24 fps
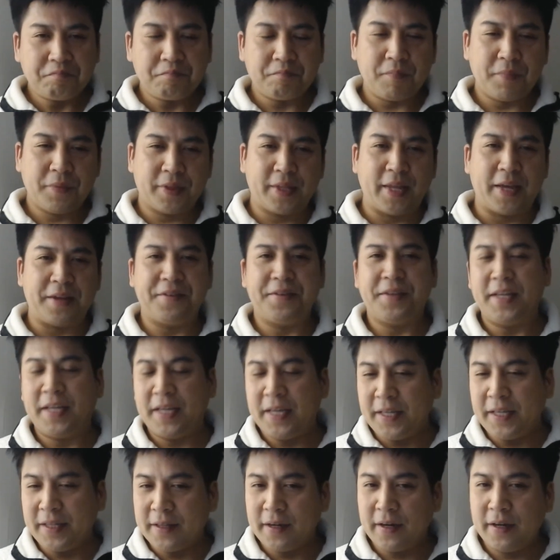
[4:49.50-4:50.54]
that
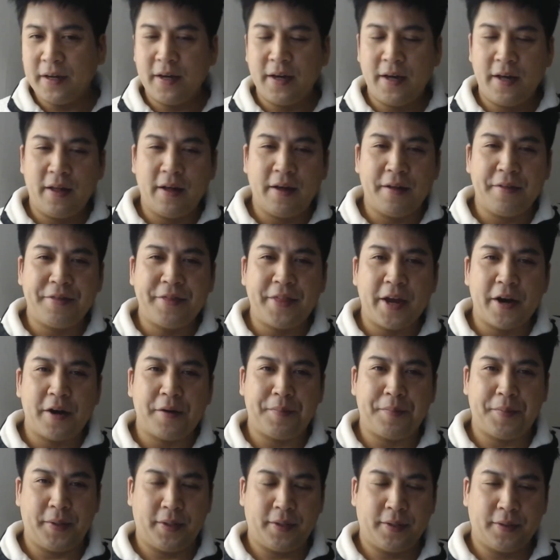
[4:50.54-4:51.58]
need a therapy